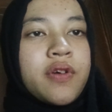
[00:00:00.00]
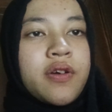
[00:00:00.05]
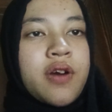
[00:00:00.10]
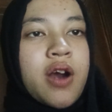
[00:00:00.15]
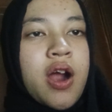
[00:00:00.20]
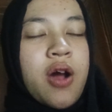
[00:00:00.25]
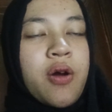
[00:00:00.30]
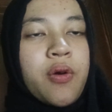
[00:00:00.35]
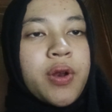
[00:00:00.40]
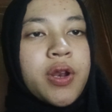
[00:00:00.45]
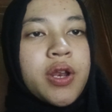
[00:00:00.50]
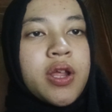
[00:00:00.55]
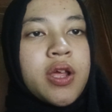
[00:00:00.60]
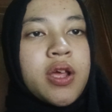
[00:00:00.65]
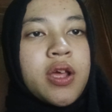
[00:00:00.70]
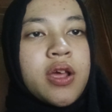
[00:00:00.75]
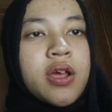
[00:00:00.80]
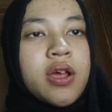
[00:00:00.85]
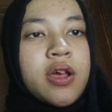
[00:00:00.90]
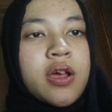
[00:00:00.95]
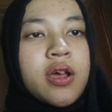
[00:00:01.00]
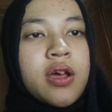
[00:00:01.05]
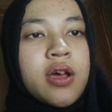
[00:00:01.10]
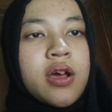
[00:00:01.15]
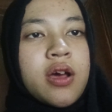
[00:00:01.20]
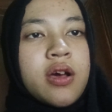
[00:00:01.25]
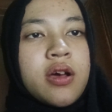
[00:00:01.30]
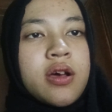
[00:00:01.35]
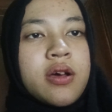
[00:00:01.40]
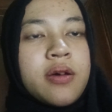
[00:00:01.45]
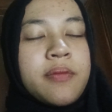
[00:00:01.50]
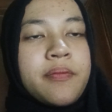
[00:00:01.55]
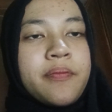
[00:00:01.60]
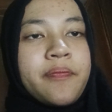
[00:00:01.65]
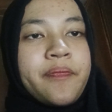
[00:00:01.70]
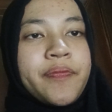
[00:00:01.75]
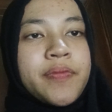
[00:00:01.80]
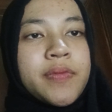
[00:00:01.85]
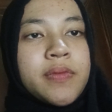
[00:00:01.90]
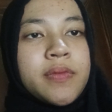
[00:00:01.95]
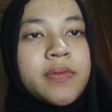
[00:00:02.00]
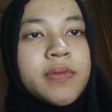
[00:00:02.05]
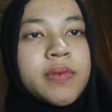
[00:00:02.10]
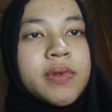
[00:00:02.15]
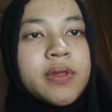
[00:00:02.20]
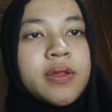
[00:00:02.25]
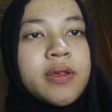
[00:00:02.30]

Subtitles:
around um,